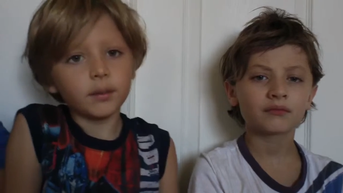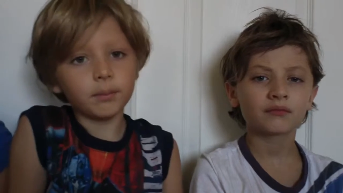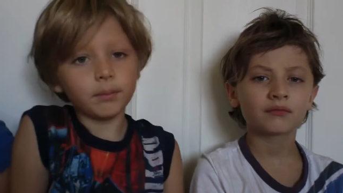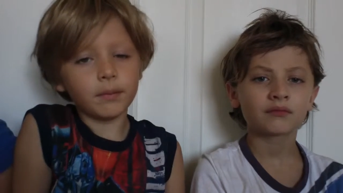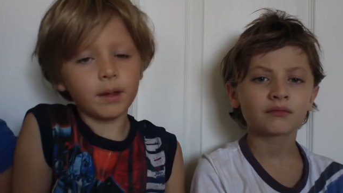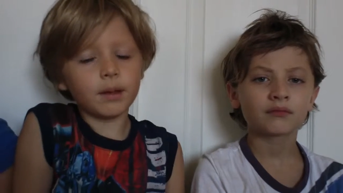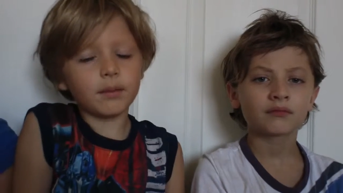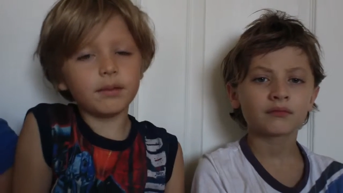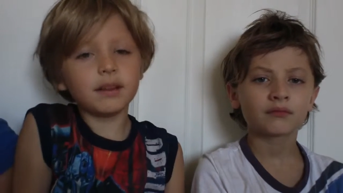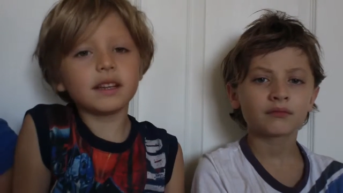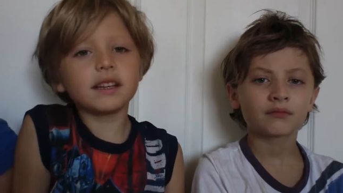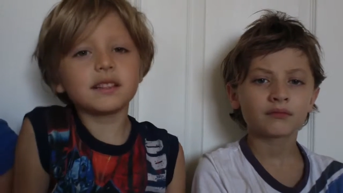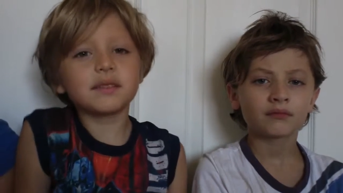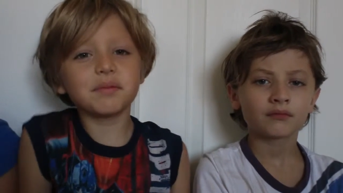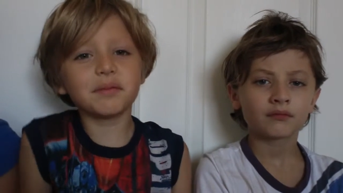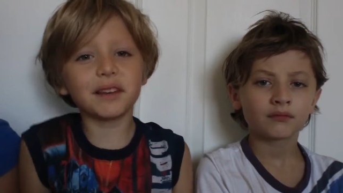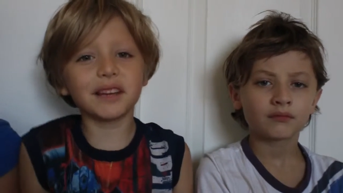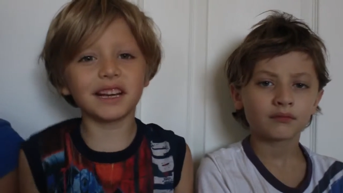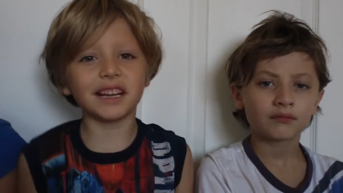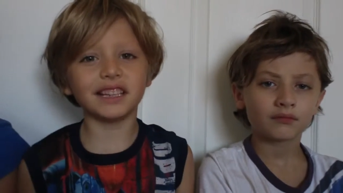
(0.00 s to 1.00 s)
Speaker 1: Maybe it's
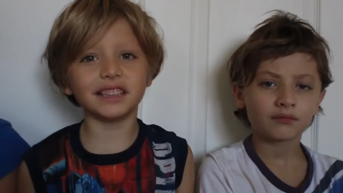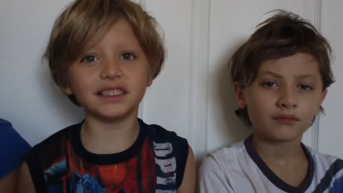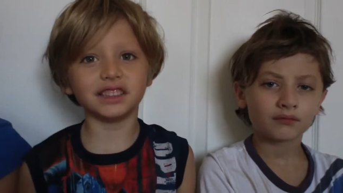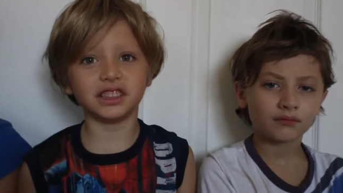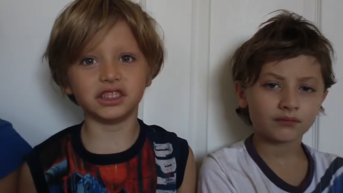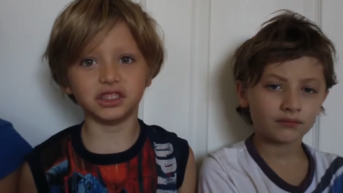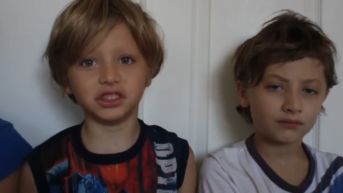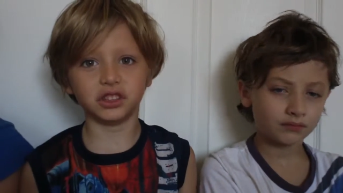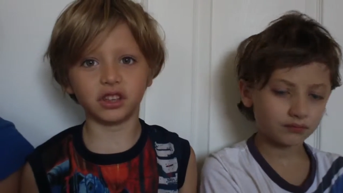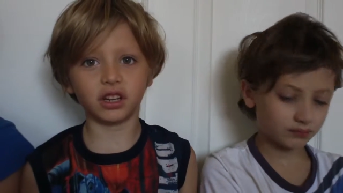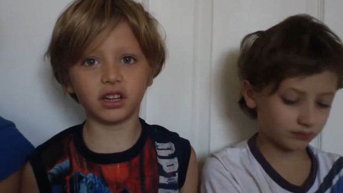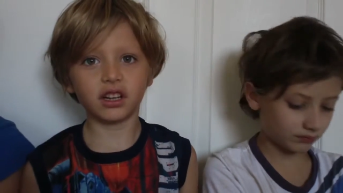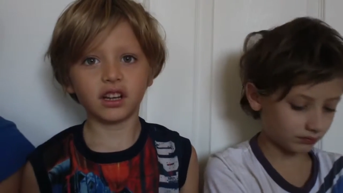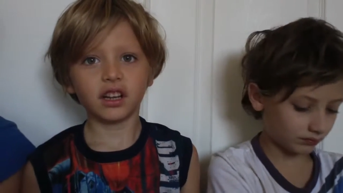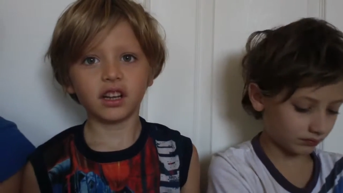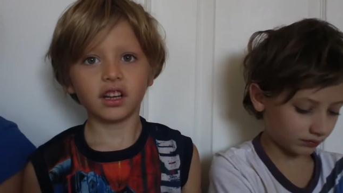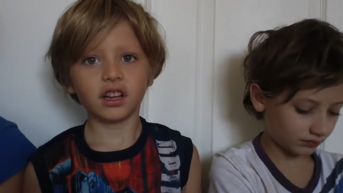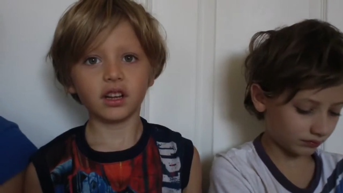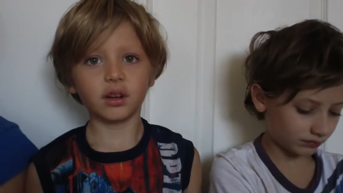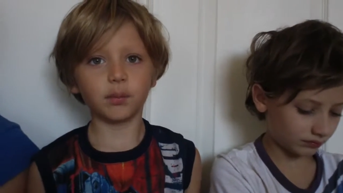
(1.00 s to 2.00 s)
because you
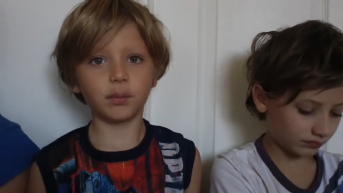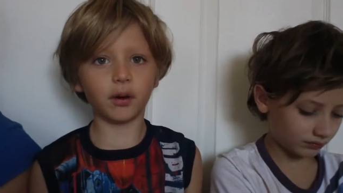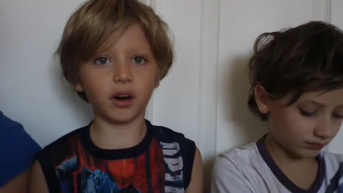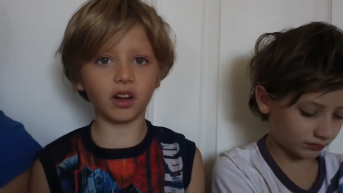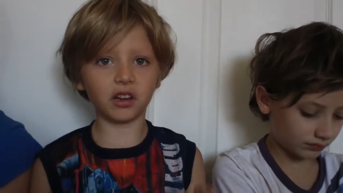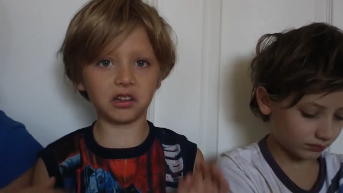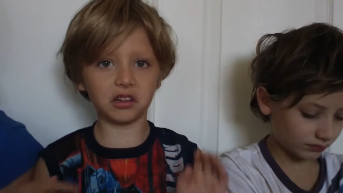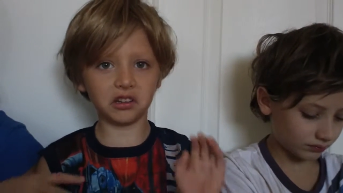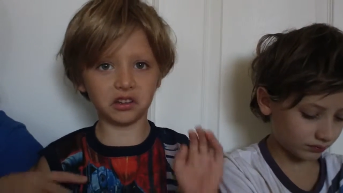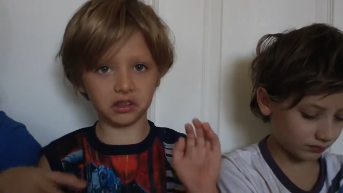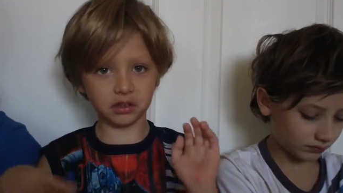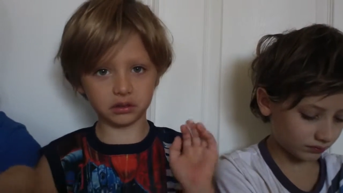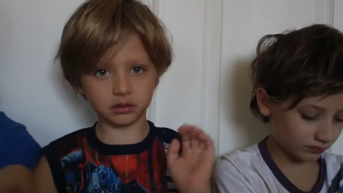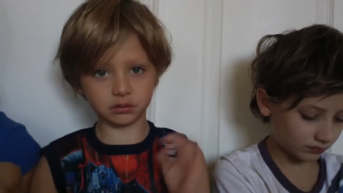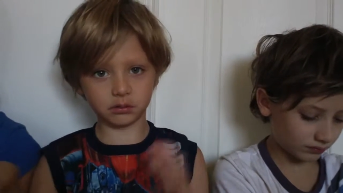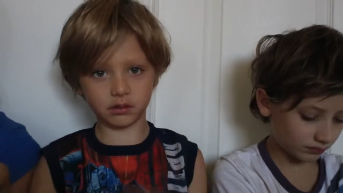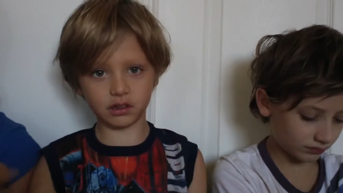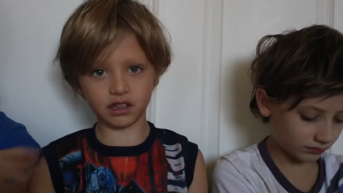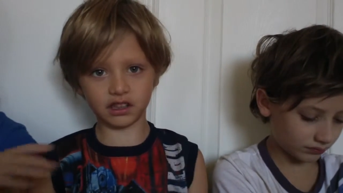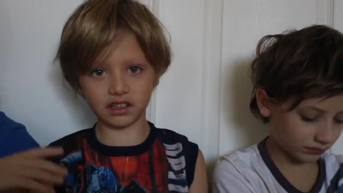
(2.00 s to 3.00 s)
your body
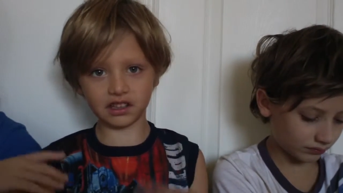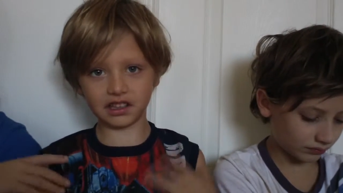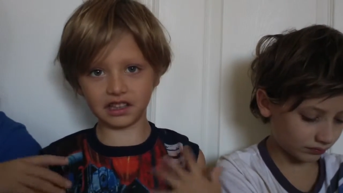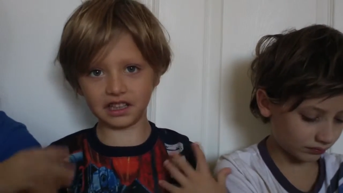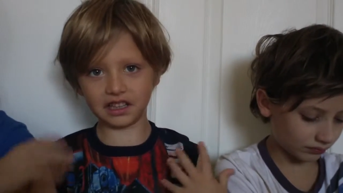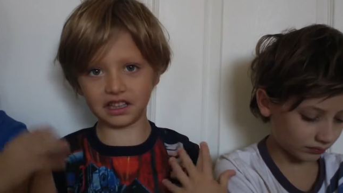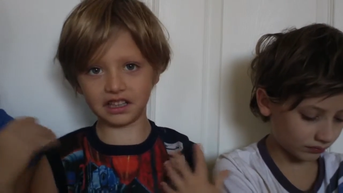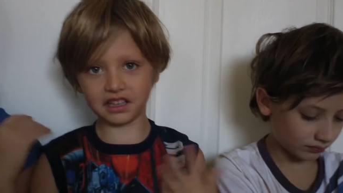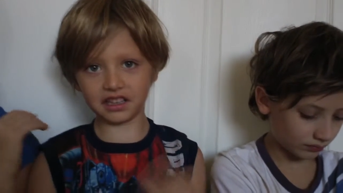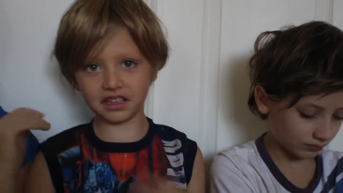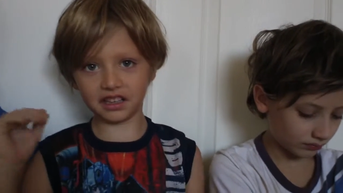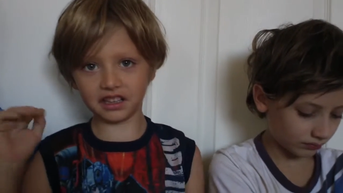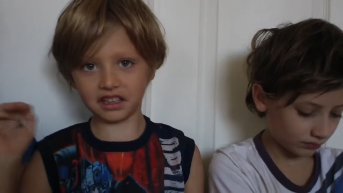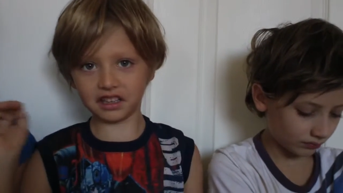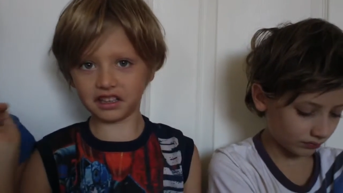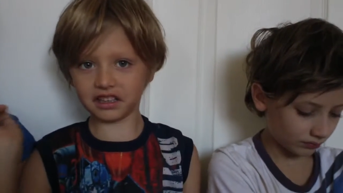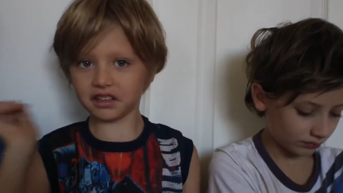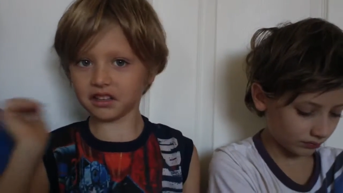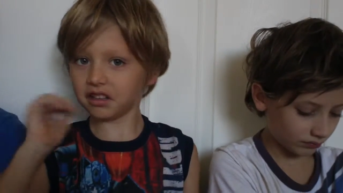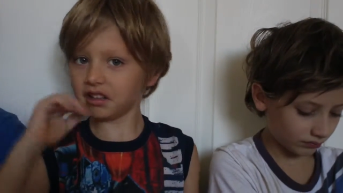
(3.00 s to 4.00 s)
doesn't want like you're
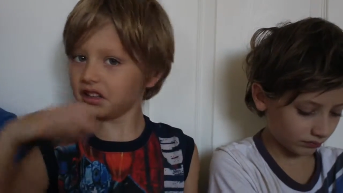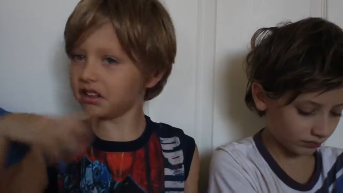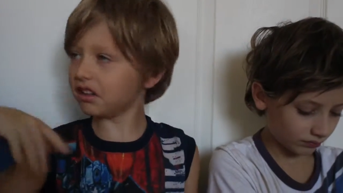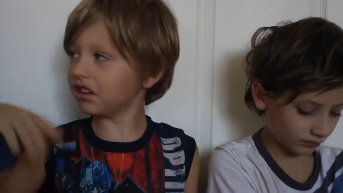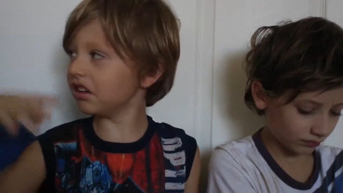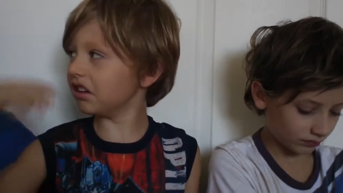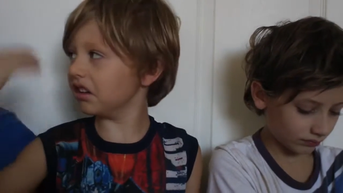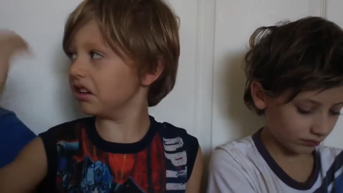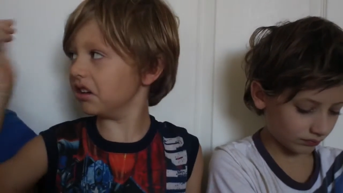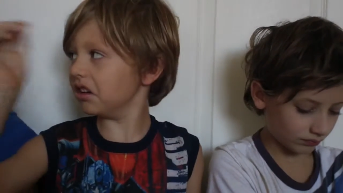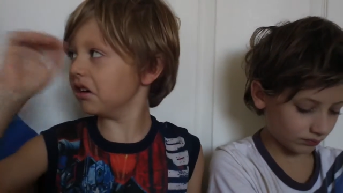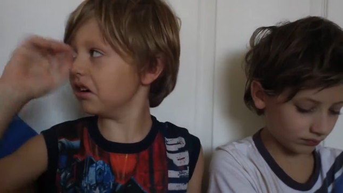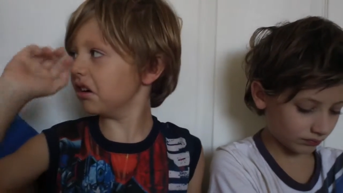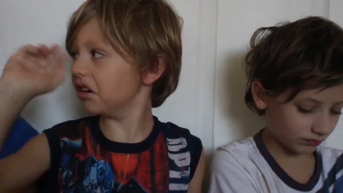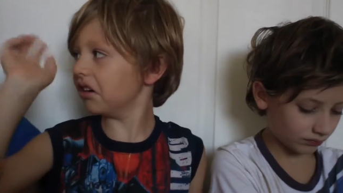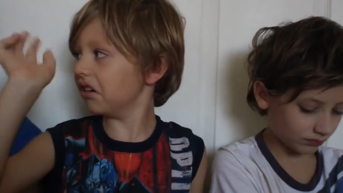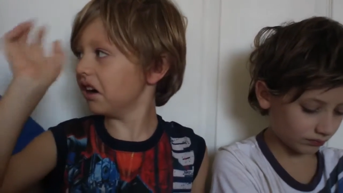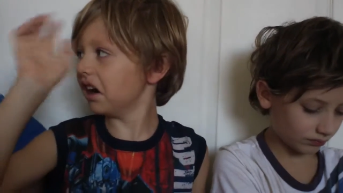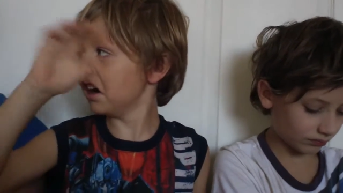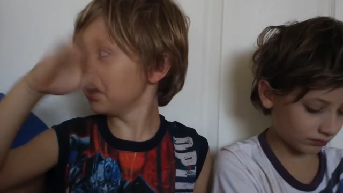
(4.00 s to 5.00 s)
like, mm,
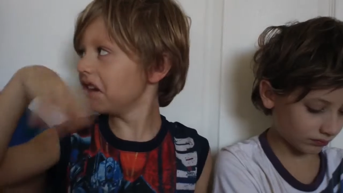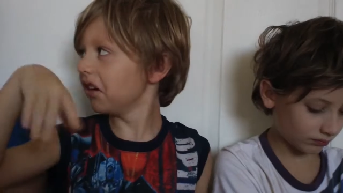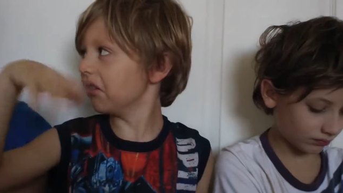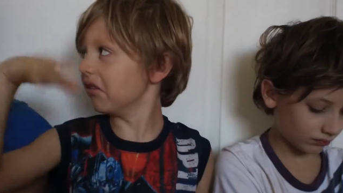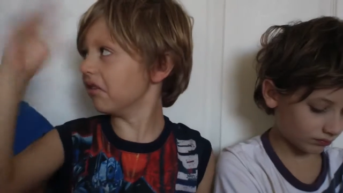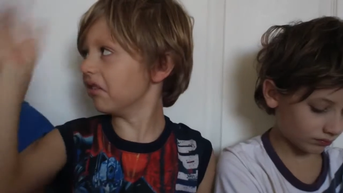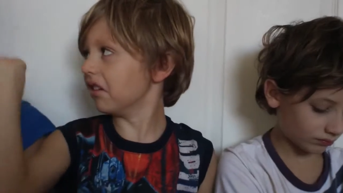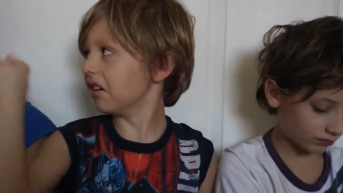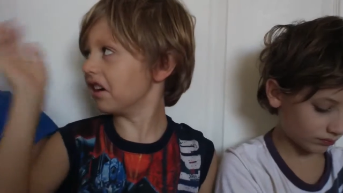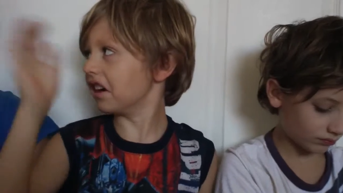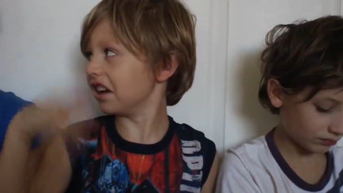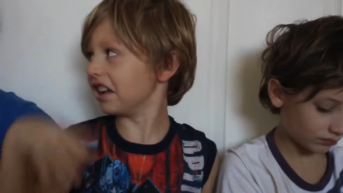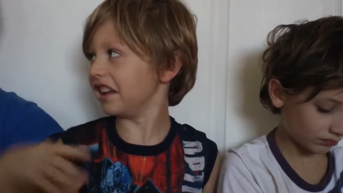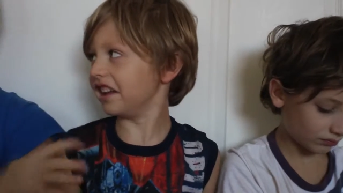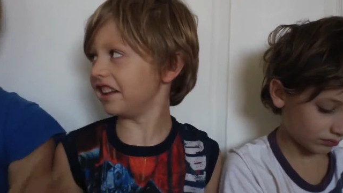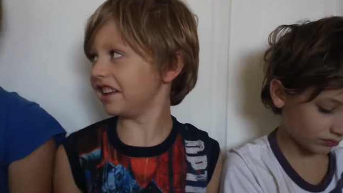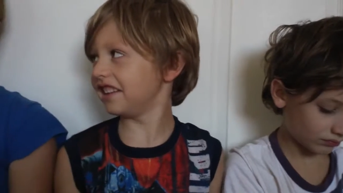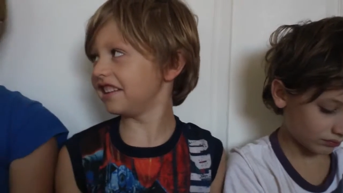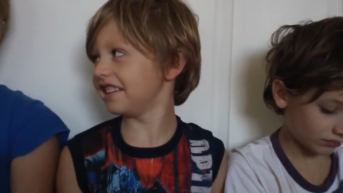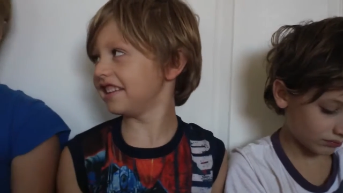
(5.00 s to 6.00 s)
no, I don't want
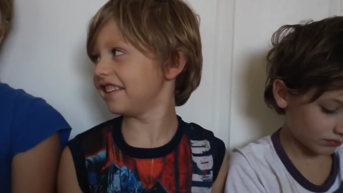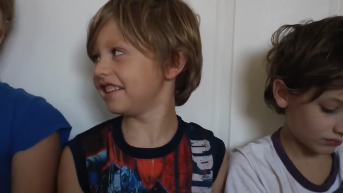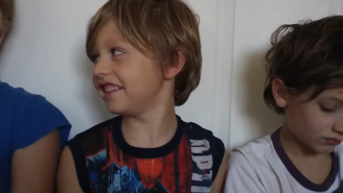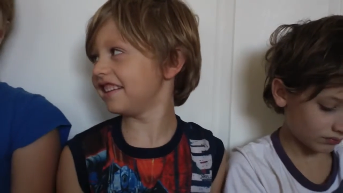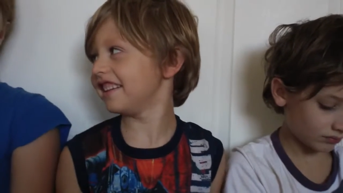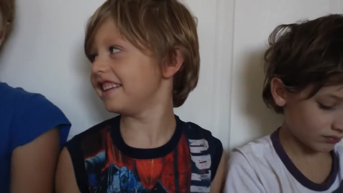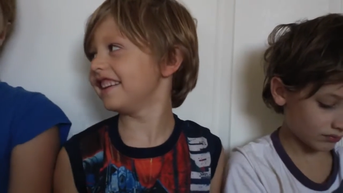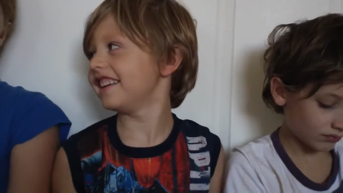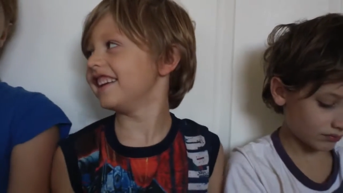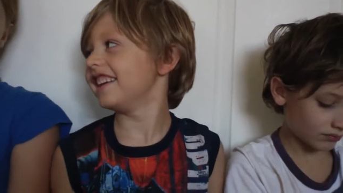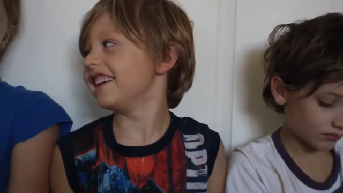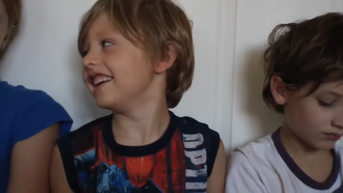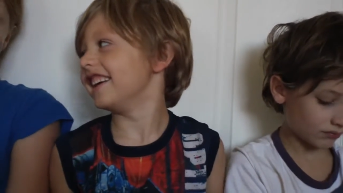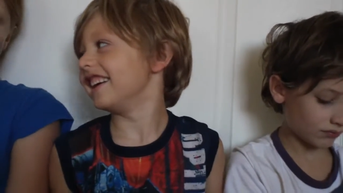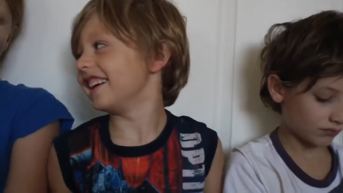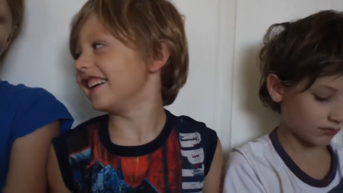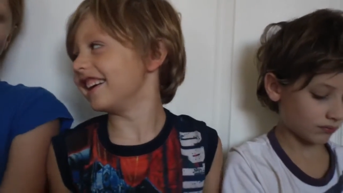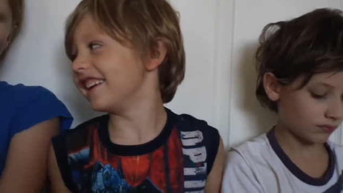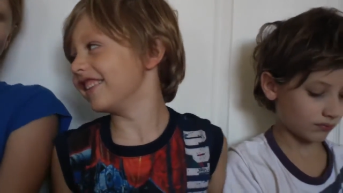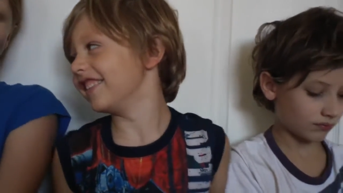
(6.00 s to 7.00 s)
it.